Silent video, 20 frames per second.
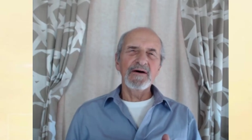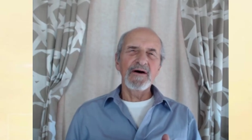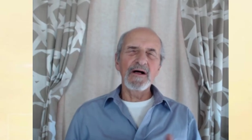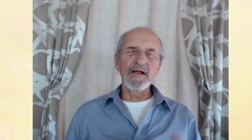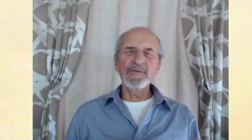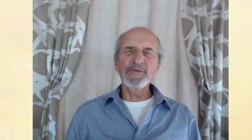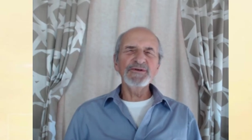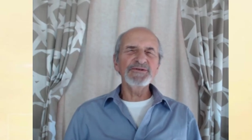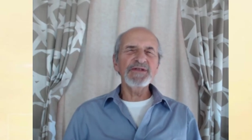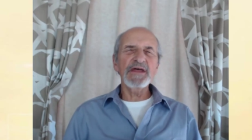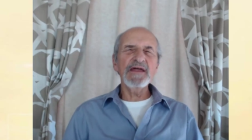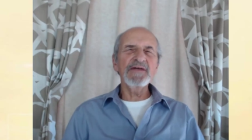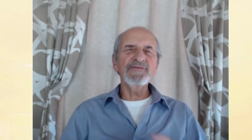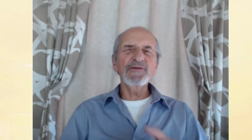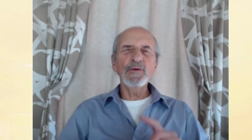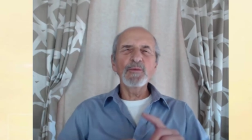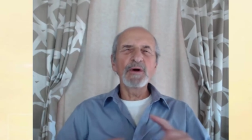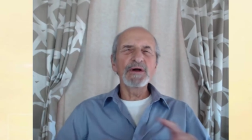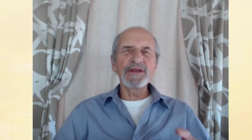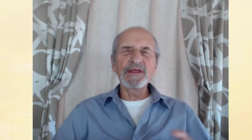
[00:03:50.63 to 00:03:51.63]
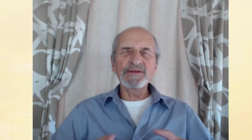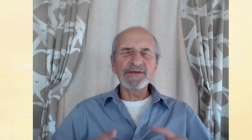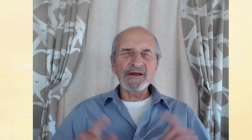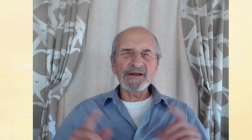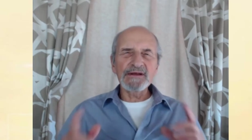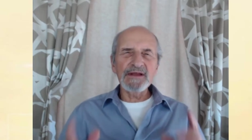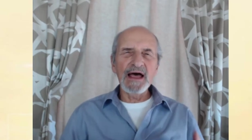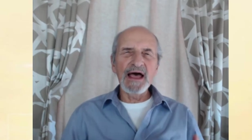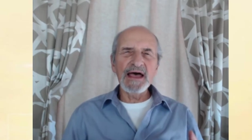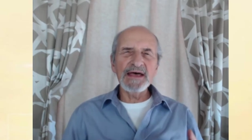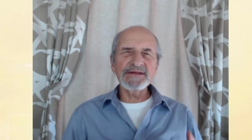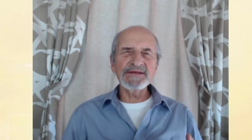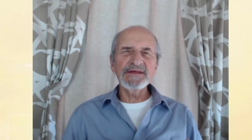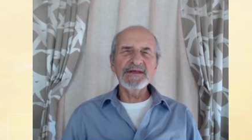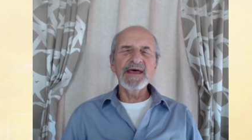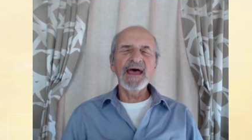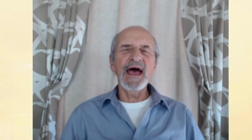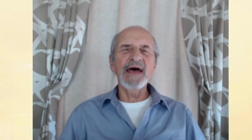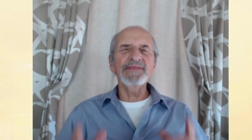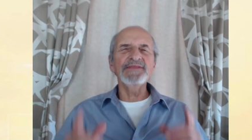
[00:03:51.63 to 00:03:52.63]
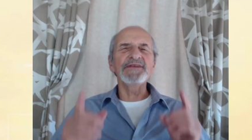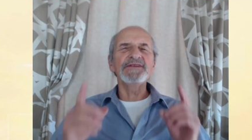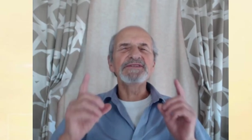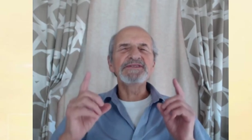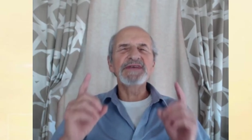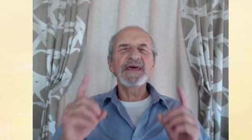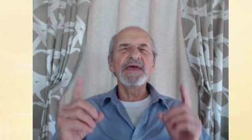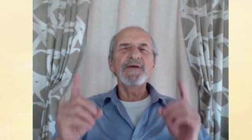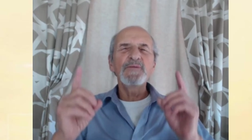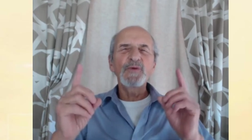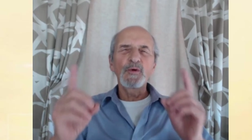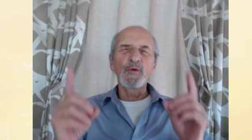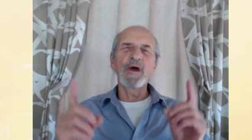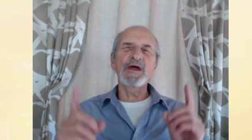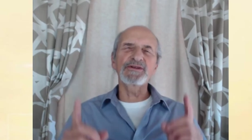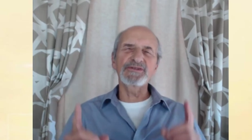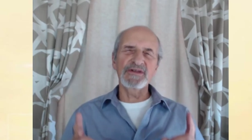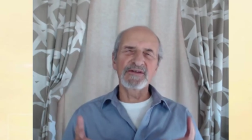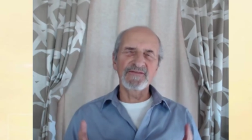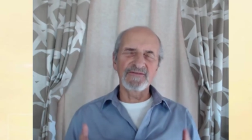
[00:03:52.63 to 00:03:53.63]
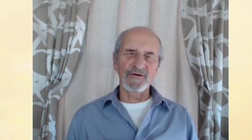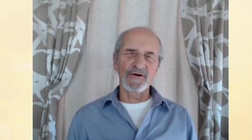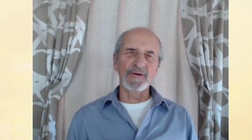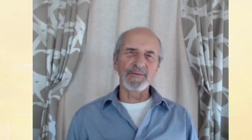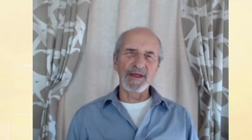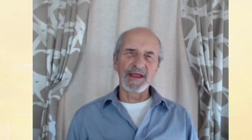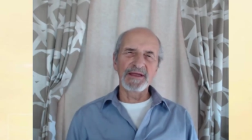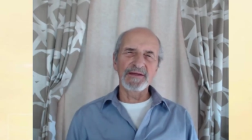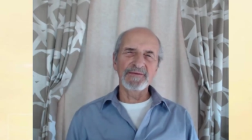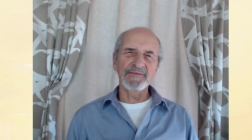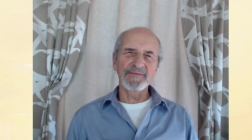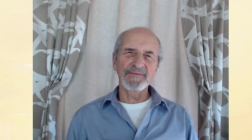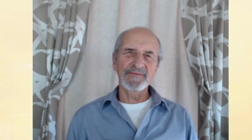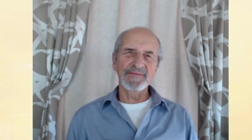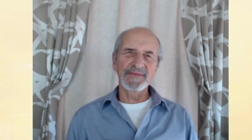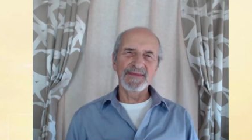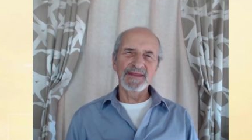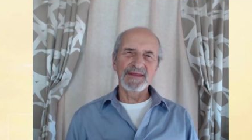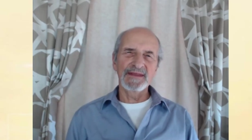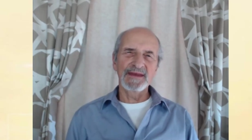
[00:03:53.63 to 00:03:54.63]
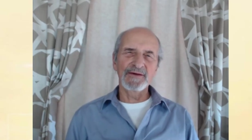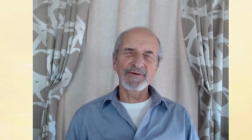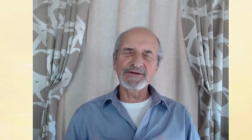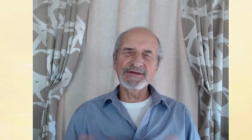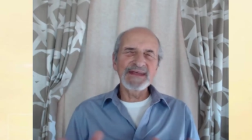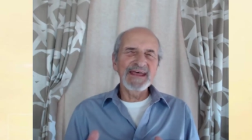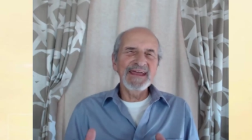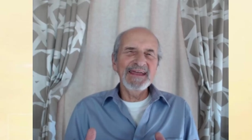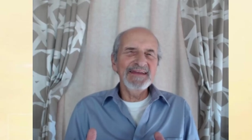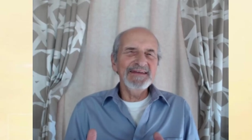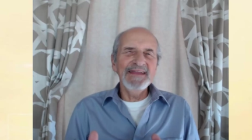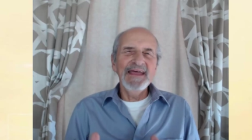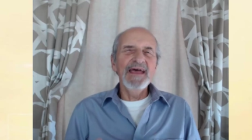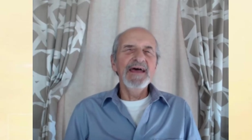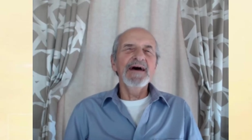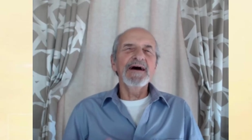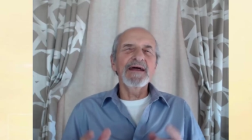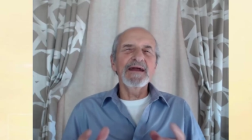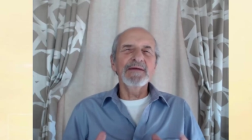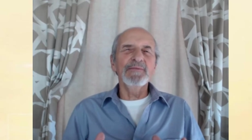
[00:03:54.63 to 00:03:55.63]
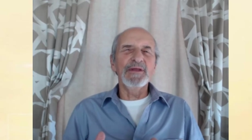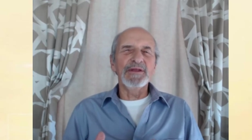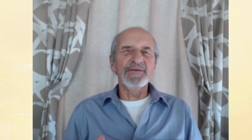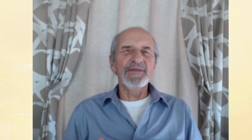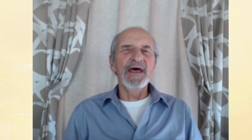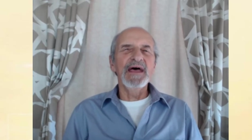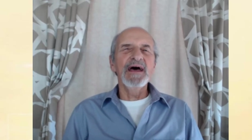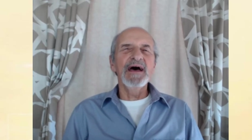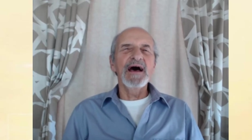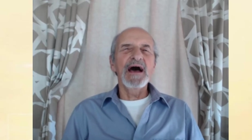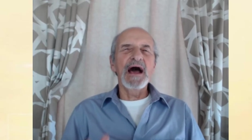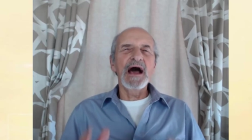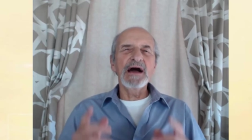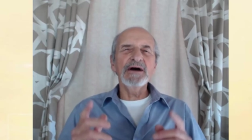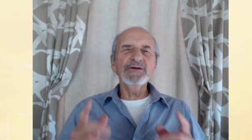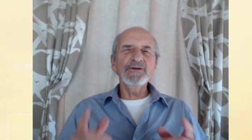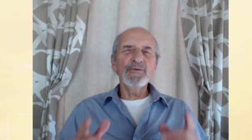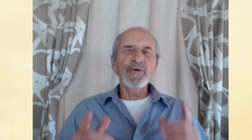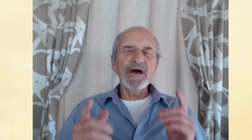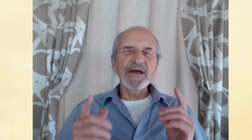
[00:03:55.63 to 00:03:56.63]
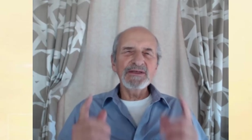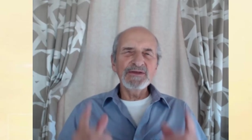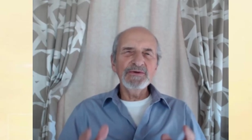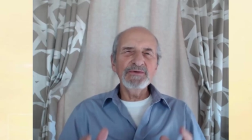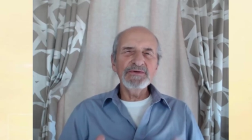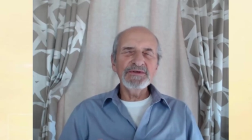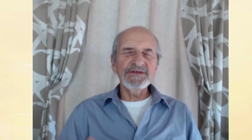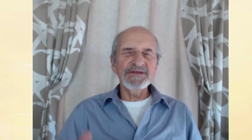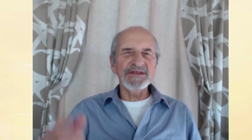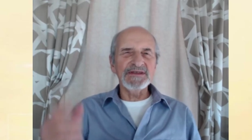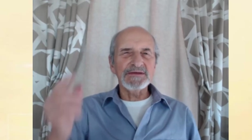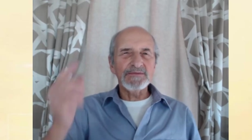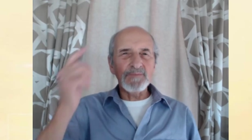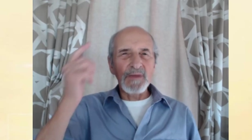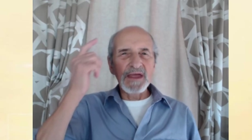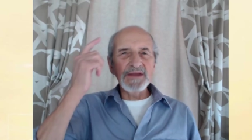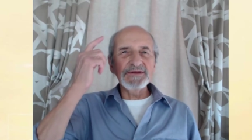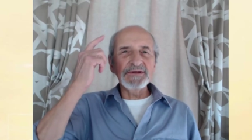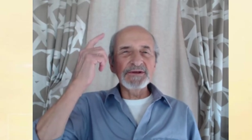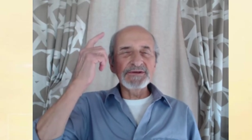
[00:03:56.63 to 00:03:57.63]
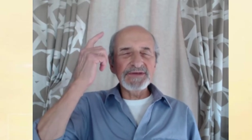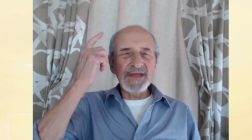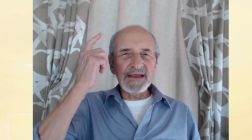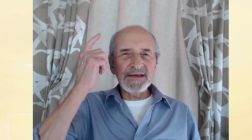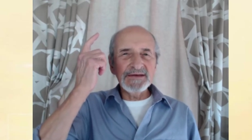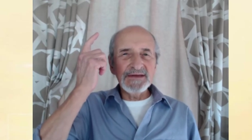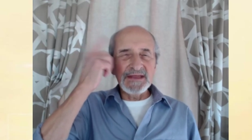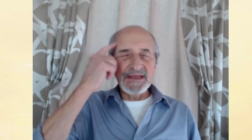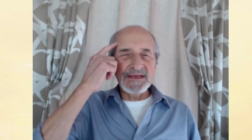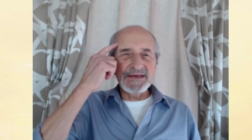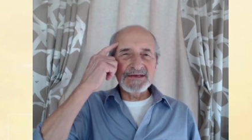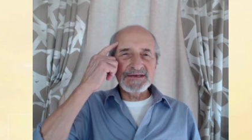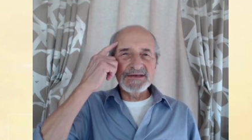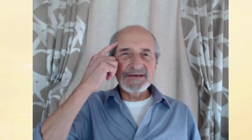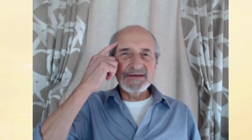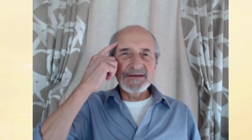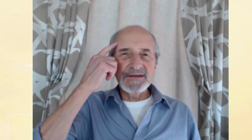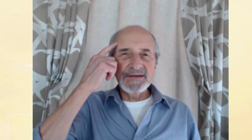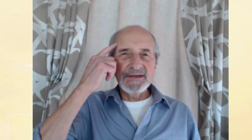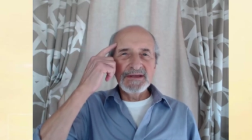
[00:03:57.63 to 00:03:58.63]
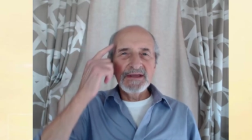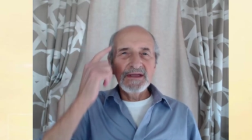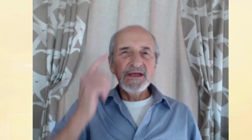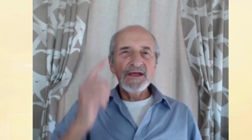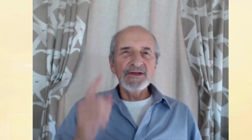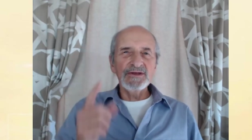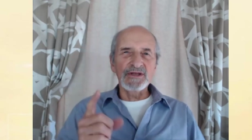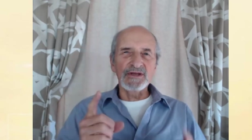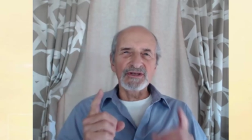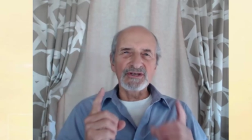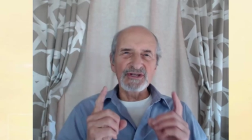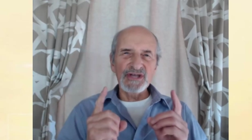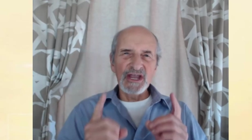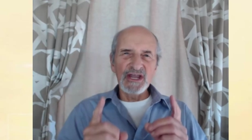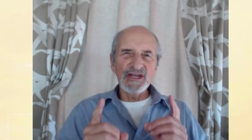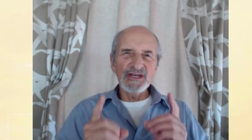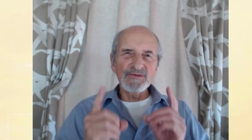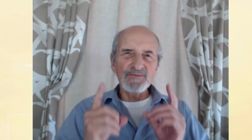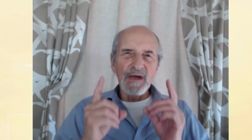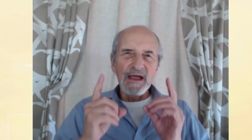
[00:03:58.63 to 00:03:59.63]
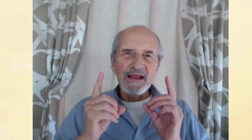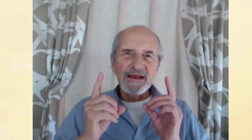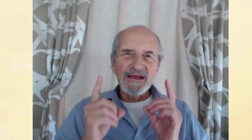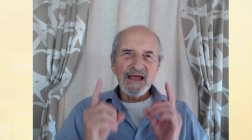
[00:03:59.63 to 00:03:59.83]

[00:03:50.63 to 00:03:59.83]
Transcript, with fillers: almost everyone in the class had the same question for me. They were saying, "Armand, how do I use these mental techniques to change my